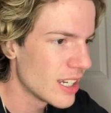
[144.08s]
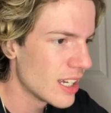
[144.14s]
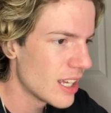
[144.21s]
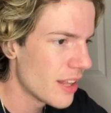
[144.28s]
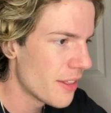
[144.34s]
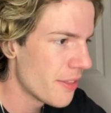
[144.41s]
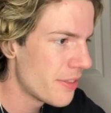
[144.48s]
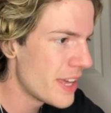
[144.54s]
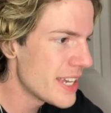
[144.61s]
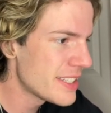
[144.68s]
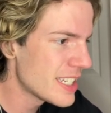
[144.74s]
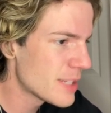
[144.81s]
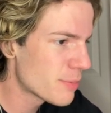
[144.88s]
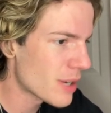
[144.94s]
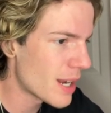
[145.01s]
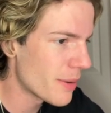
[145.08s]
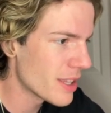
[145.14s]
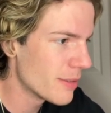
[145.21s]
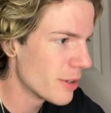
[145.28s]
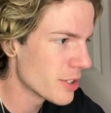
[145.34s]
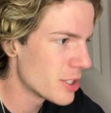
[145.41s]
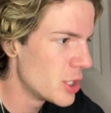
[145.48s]
This is probably the
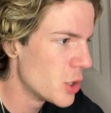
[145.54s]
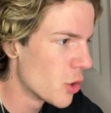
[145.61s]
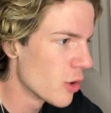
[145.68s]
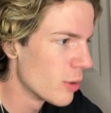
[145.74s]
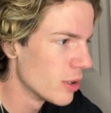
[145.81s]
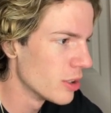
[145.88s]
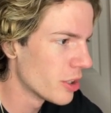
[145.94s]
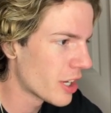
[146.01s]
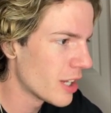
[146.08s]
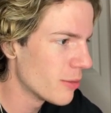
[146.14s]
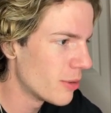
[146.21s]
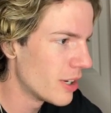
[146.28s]
most normal looking one.